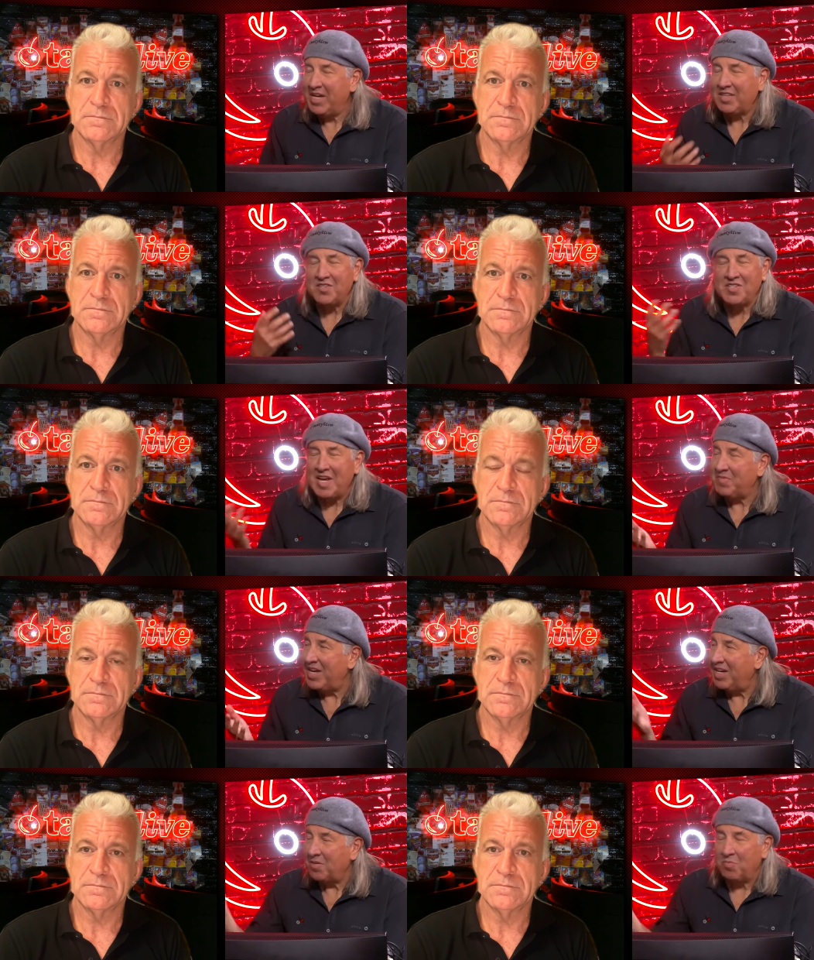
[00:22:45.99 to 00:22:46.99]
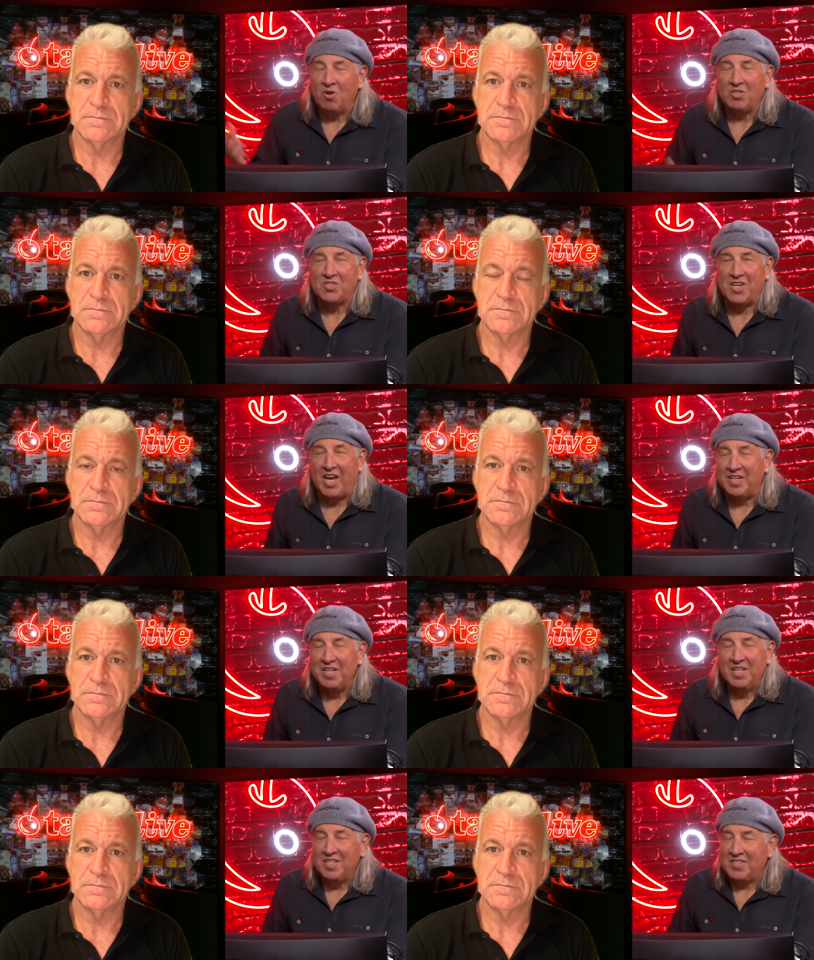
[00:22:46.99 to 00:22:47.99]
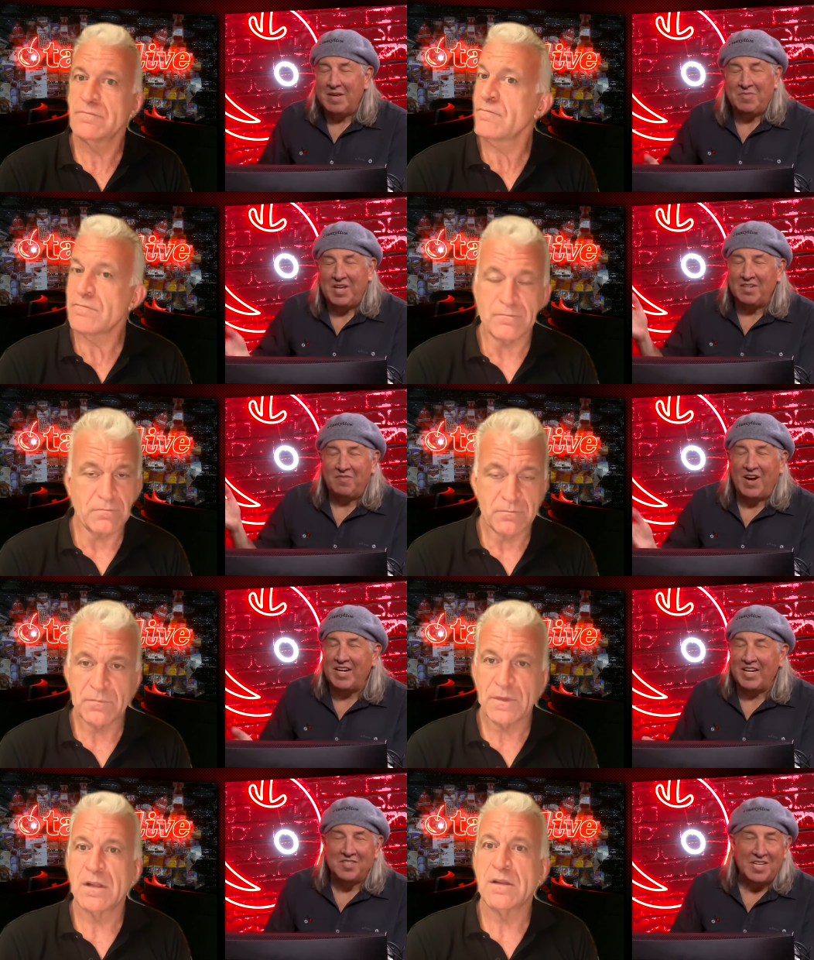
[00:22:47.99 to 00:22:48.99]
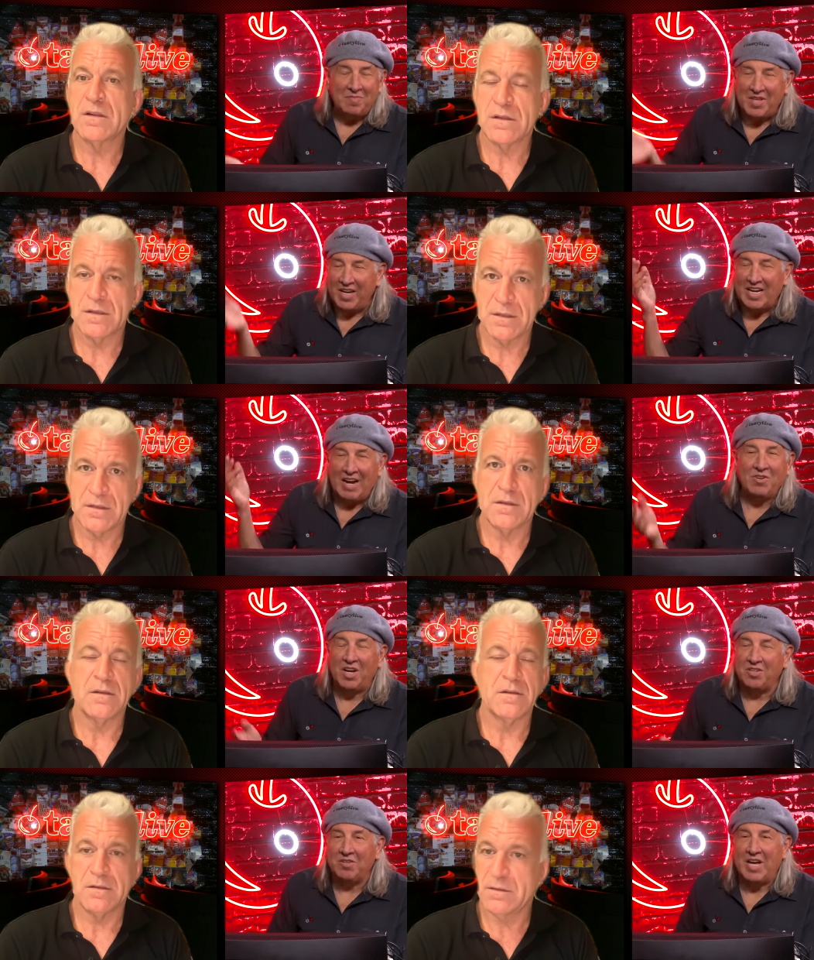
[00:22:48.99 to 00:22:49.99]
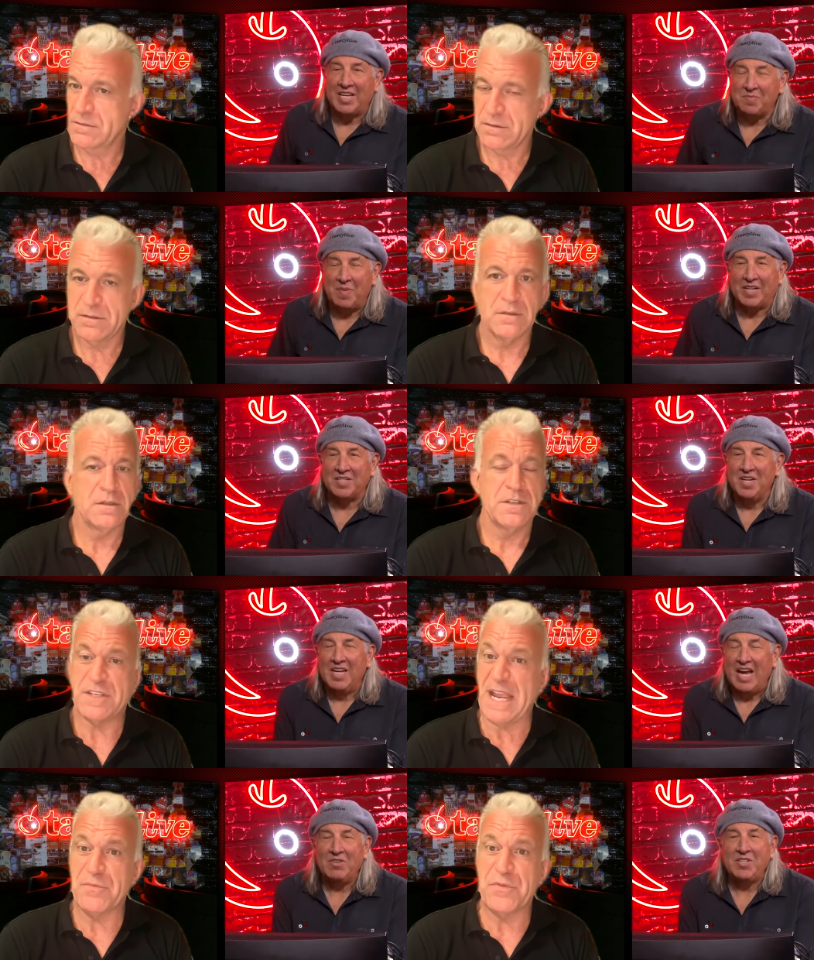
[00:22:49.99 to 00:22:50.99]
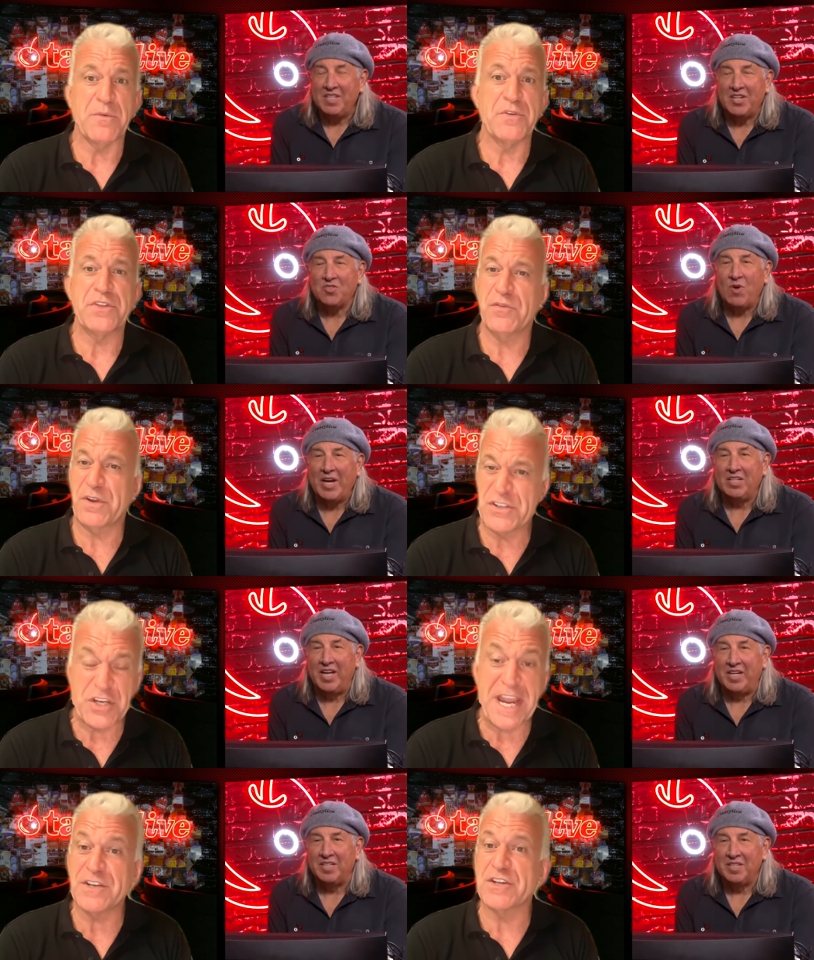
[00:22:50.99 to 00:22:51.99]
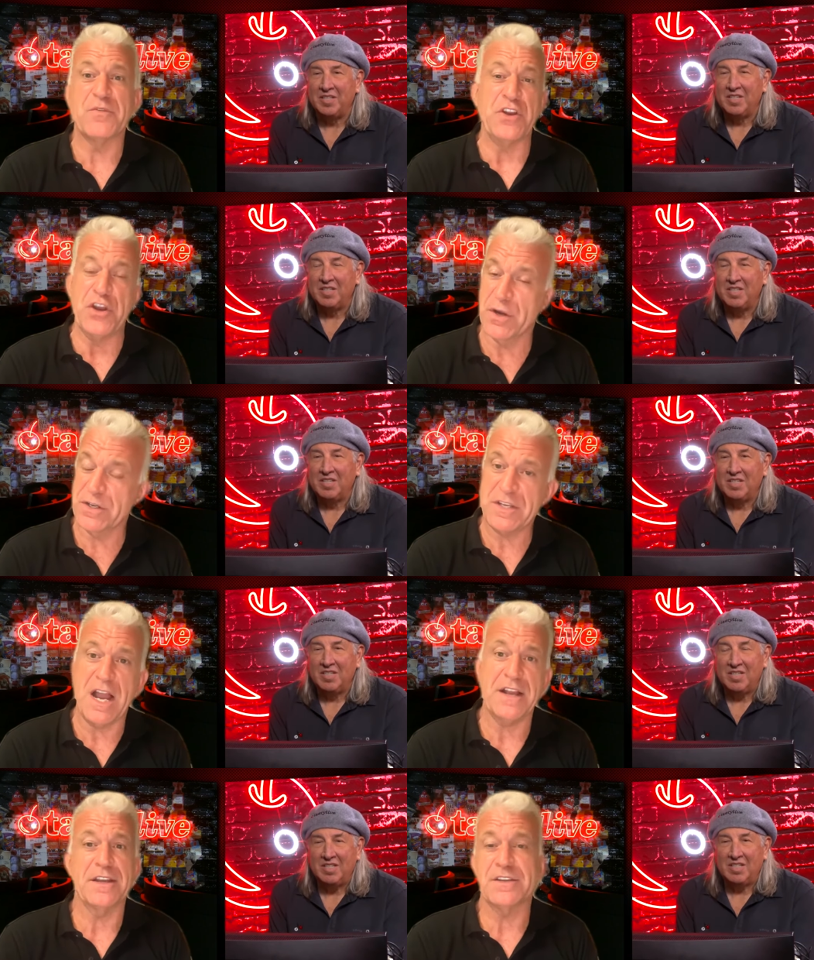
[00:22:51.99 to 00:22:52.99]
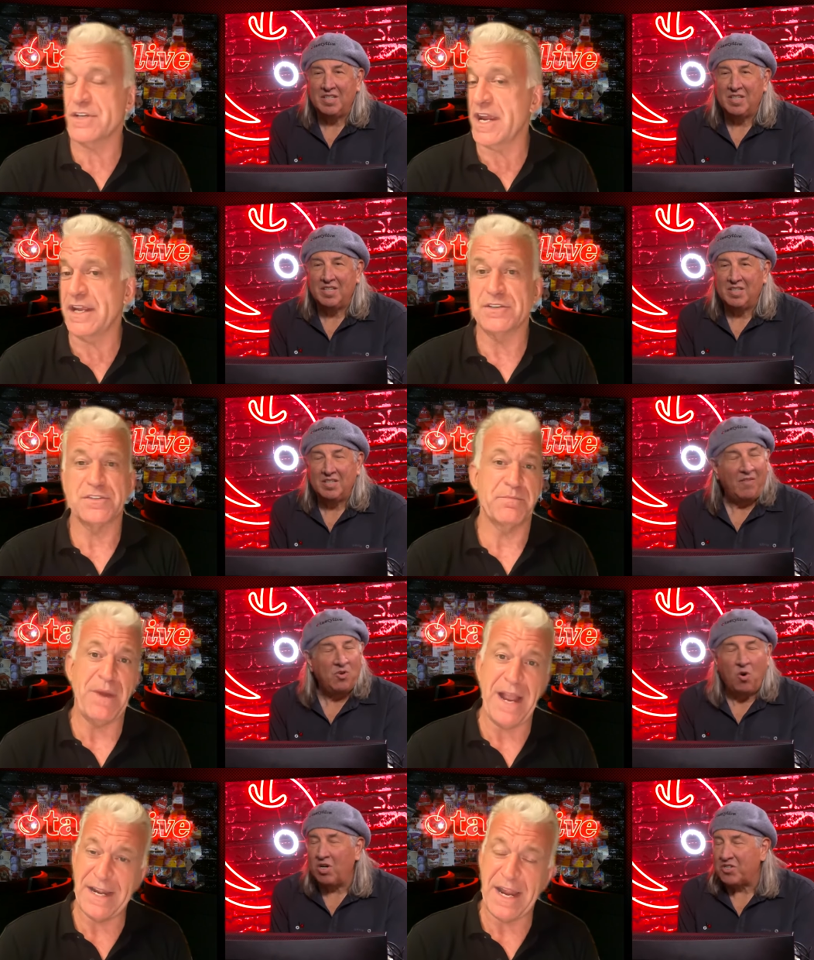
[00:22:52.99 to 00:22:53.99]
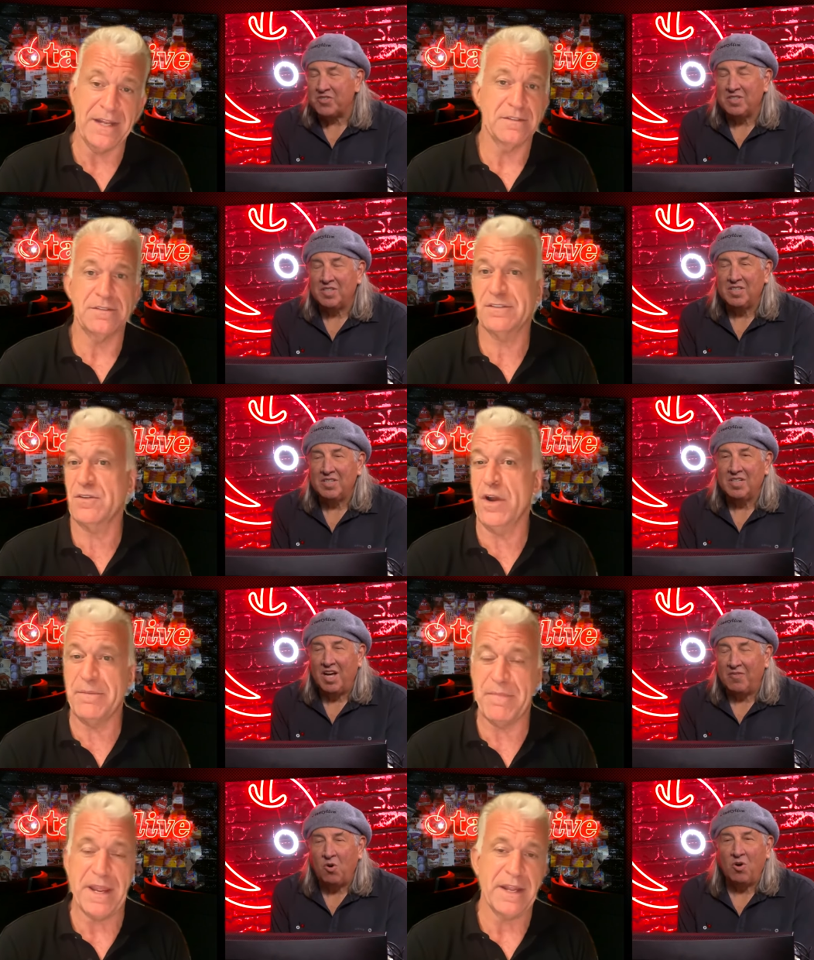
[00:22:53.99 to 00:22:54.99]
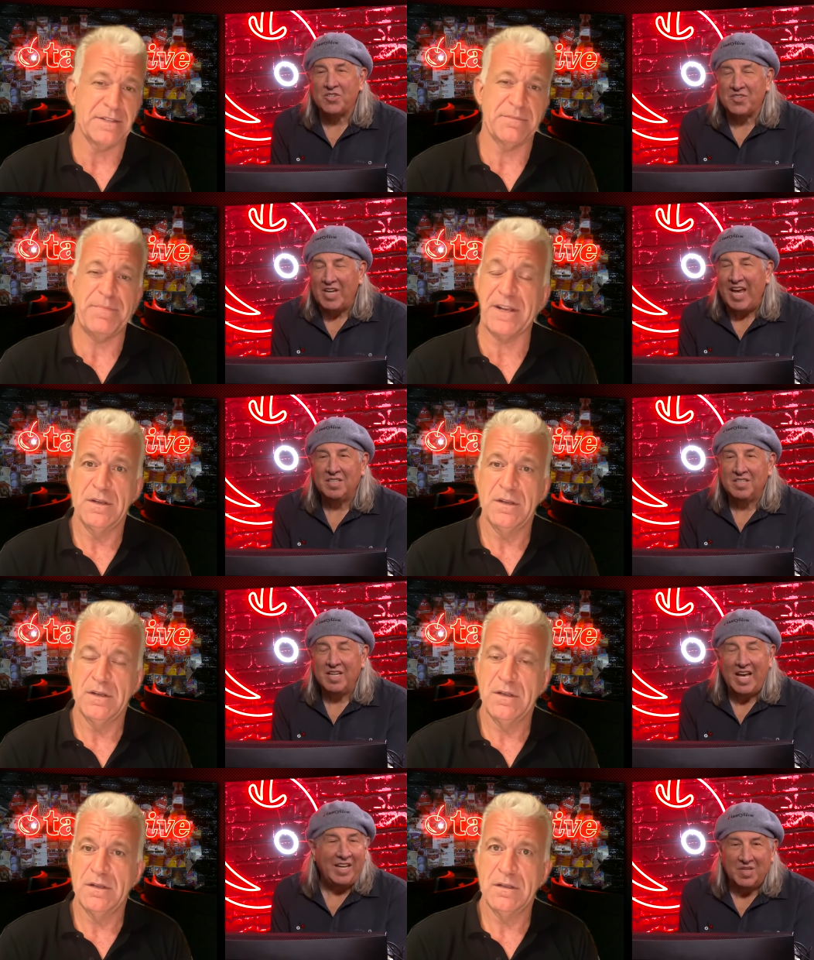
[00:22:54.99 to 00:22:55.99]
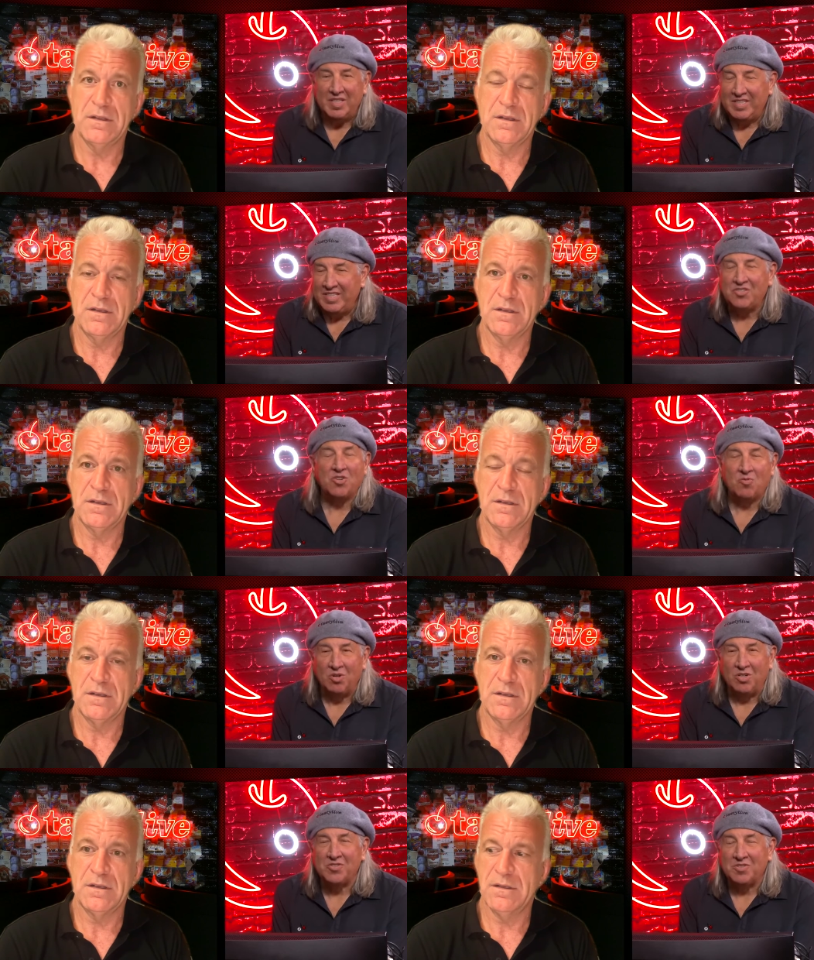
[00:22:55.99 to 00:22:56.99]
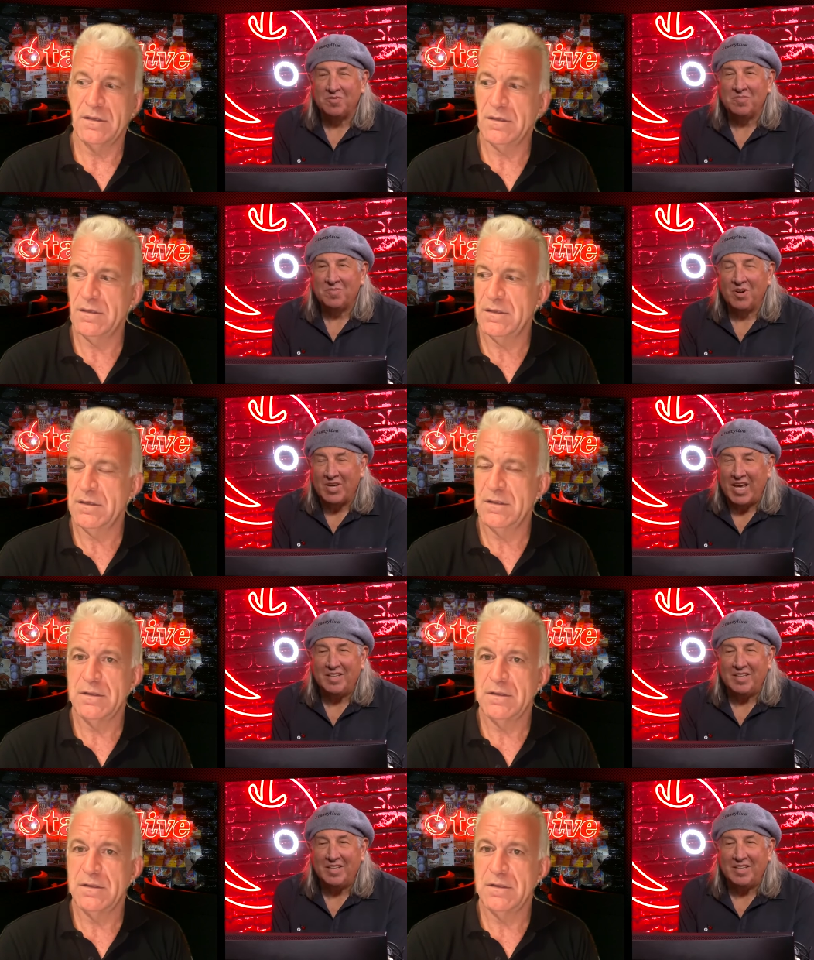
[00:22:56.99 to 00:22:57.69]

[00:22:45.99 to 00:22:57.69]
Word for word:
Speaker 1: the same thing on the brokerage side, same thing in finance, same thing in every other aspect. Everything Same that's regulated. With
Speaker 2: the exchange, with New York Stock Exchange, of course, Finance. of course. Hey,
Speaker 1: hey, these are the rules. Okay,